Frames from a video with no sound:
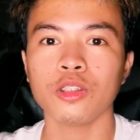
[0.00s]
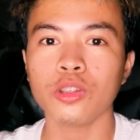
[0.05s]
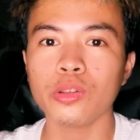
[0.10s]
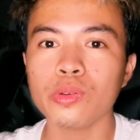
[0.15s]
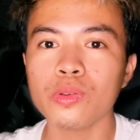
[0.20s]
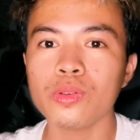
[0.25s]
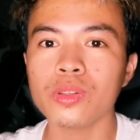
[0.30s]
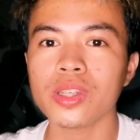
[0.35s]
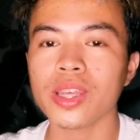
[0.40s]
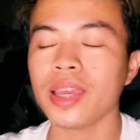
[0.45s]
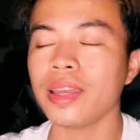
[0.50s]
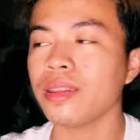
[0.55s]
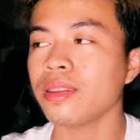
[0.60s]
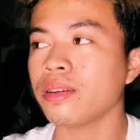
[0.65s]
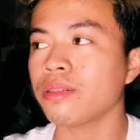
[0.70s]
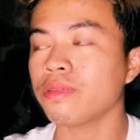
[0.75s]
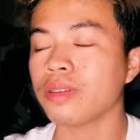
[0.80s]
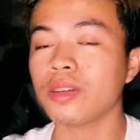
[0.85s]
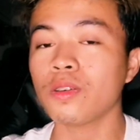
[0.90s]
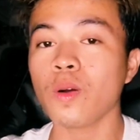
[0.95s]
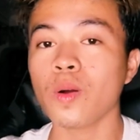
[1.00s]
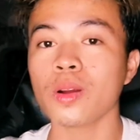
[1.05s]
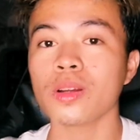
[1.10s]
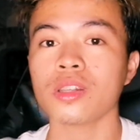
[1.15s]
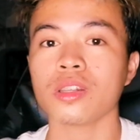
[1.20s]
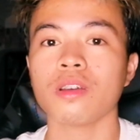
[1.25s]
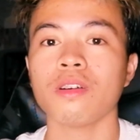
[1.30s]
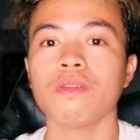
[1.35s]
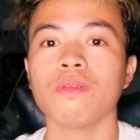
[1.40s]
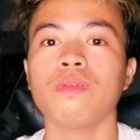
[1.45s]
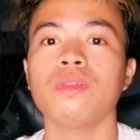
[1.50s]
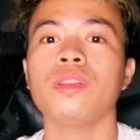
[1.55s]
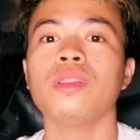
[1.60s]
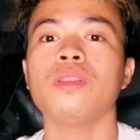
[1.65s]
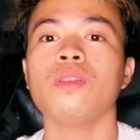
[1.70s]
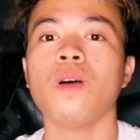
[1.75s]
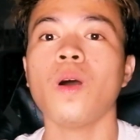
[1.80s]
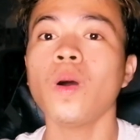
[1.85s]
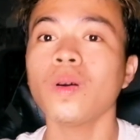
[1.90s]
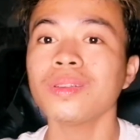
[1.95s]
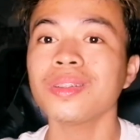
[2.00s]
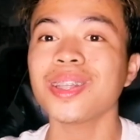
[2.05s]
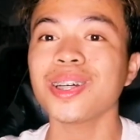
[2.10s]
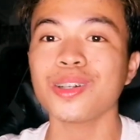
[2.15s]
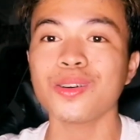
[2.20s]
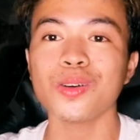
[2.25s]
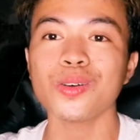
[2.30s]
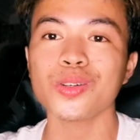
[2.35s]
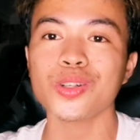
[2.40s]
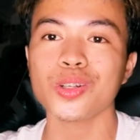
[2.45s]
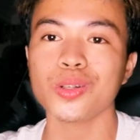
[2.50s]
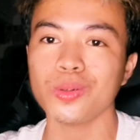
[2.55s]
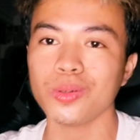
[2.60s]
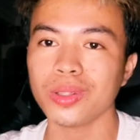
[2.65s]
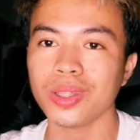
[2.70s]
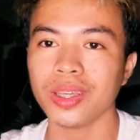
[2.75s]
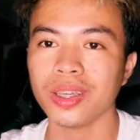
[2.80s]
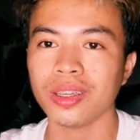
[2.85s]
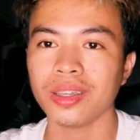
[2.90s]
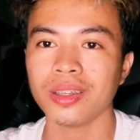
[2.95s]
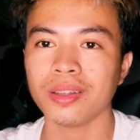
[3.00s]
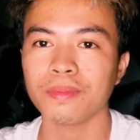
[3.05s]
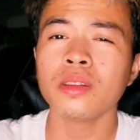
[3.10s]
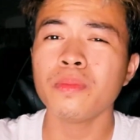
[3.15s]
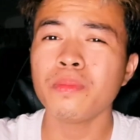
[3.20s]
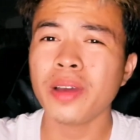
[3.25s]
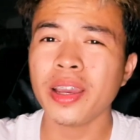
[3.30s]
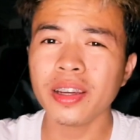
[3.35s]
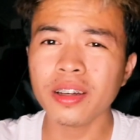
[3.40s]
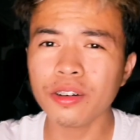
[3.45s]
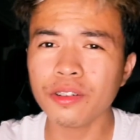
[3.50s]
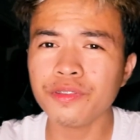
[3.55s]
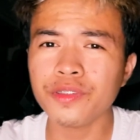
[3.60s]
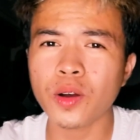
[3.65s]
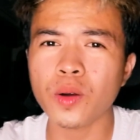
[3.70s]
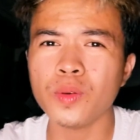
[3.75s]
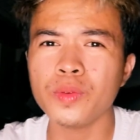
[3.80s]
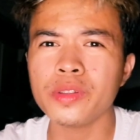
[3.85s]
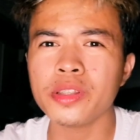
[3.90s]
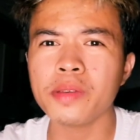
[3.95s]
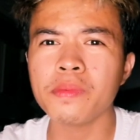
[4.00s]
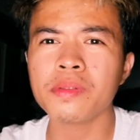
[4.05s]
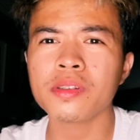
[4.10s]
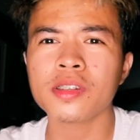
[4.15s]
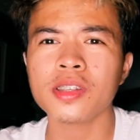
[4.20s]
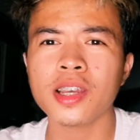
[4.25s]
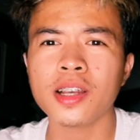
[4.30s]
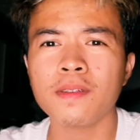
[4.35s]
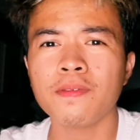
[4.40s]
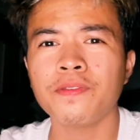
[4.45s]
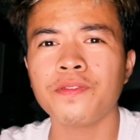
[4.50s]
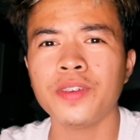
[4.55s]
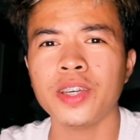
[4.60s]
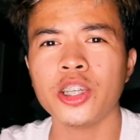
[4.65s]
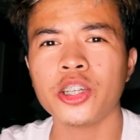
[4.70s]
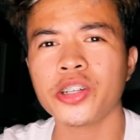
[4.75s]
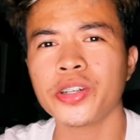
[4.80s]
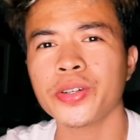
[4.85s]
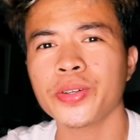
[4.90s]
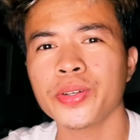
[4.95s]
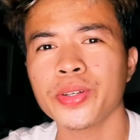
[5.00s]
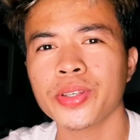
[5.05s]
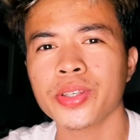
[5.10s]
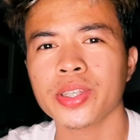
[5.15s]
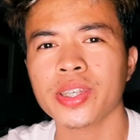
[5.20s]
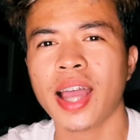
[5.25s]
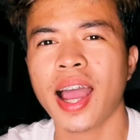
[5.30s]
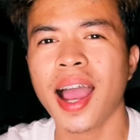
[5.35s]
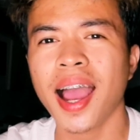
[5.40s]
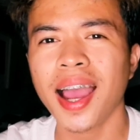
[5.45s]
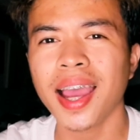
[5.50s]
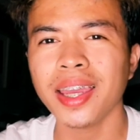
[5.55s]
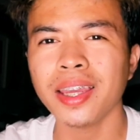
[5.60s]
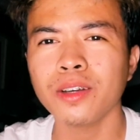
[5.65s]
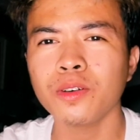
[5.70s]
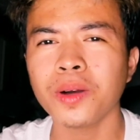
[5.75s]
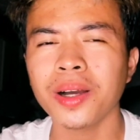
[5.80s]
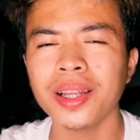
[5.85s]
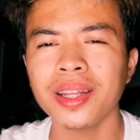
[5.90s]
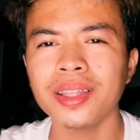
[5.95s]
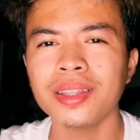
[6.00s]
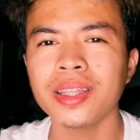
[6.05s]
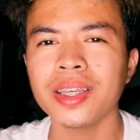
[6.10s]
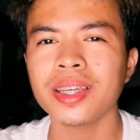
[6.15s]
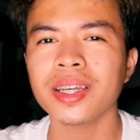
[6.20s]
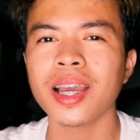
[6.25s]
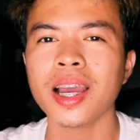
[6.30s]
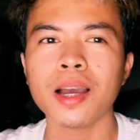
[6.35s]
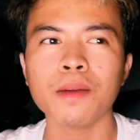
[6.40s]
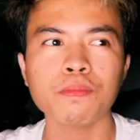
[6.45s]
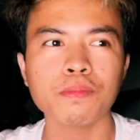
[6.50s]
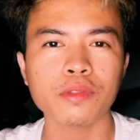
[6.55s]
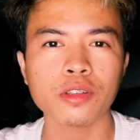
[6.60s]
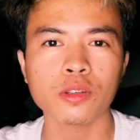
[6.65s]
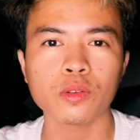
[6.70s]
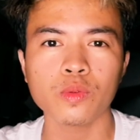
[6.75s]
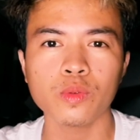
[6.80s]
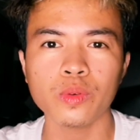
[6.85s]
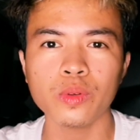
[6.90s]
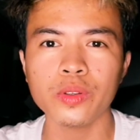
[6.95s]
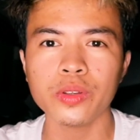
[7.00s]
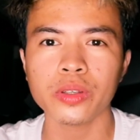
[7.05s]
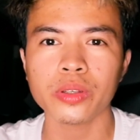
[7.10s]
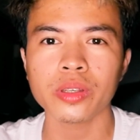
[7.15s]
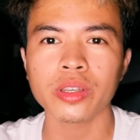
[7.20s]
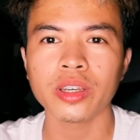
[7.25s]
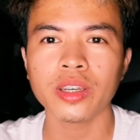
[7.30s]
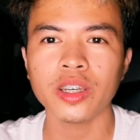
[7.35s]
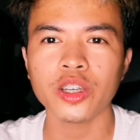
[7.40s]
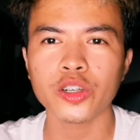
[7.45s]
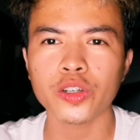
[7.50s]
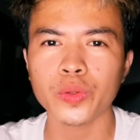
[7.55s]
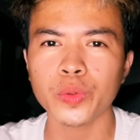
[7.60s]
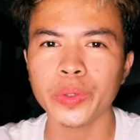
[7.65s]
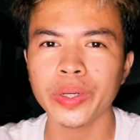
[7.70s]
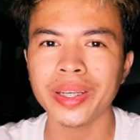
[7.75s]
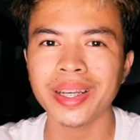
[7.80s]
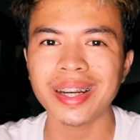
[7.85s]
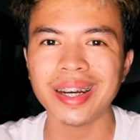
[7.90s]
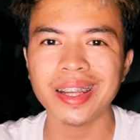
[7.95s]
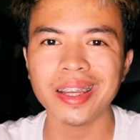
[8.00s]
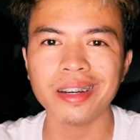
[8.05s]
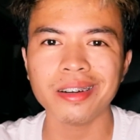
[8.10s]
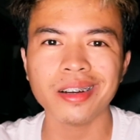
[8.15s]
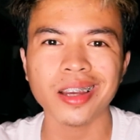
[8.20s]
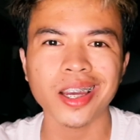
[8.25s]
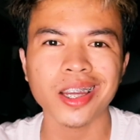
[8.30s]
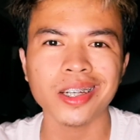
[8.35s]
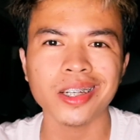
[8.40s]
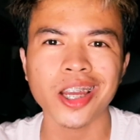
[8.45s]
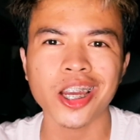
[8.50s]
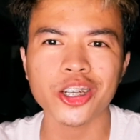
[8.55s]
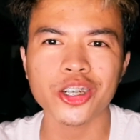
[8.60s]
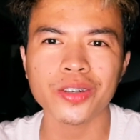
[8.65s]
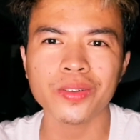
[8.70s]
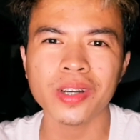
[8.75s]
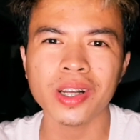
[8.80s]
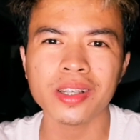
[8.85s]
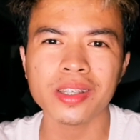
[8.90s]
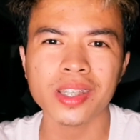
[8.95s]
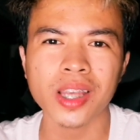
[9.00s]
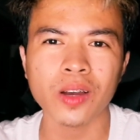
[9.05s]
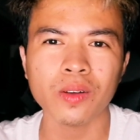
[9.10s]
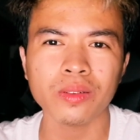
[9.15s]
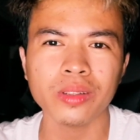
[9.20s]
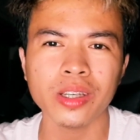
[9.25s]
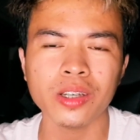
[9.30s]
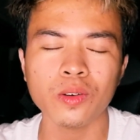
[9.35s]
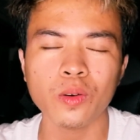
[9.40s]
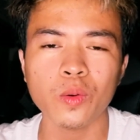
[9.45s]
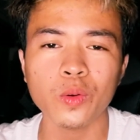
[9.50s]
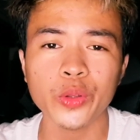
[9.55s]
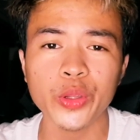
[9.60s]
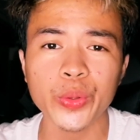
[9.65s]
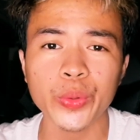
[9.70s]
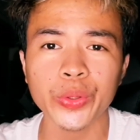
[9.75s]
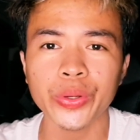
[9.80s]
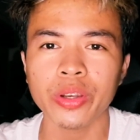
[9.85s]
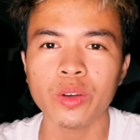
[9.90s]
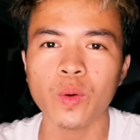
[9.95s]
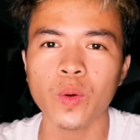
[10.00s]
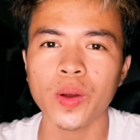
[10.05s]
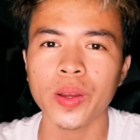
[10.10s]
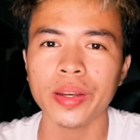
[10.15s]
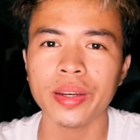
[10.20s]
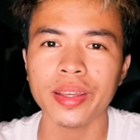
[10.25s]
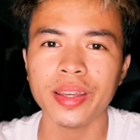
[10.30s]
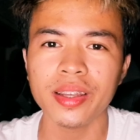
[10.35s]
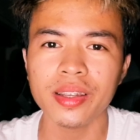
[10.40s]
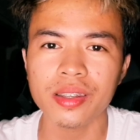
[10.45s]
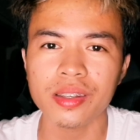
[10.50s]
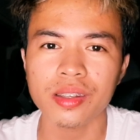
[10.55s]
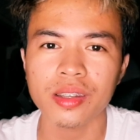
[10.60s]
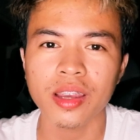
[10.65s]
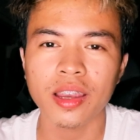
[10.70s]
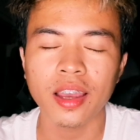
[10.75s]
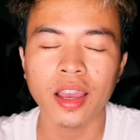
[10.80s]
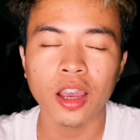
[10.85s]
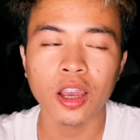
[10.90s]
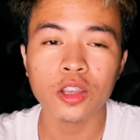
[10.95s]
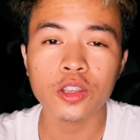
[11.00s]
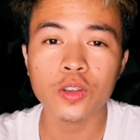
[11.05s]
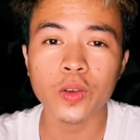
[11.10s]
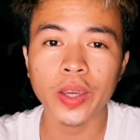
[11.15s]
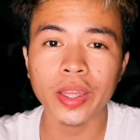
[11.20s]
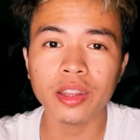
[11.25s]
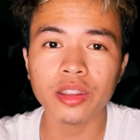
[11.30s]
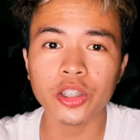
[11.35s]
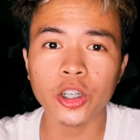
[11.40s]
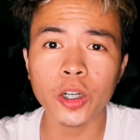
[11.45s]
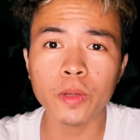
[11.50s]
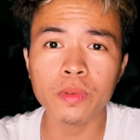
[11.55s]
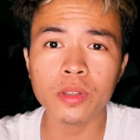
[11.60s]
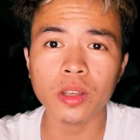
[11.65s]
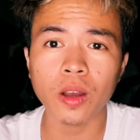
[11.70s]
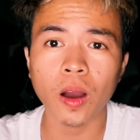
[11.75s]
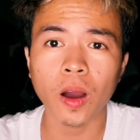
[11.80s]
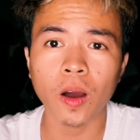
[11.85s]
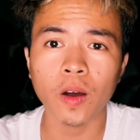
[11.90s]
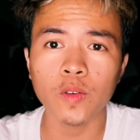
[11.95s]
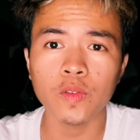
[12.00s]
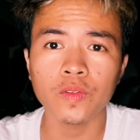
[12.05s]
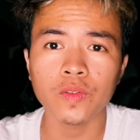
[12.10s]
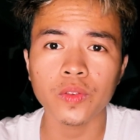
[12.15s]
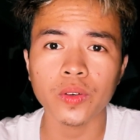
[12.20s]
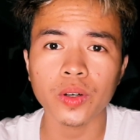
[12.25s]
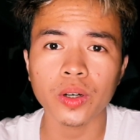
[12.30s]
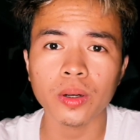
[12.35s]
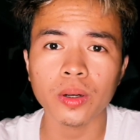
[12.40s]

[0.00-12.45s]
use and the rigors of on-the-go shooting. The microphone themselves features high-quality capsules, ensuring clear and natural-sounding audio recordings. So in terms of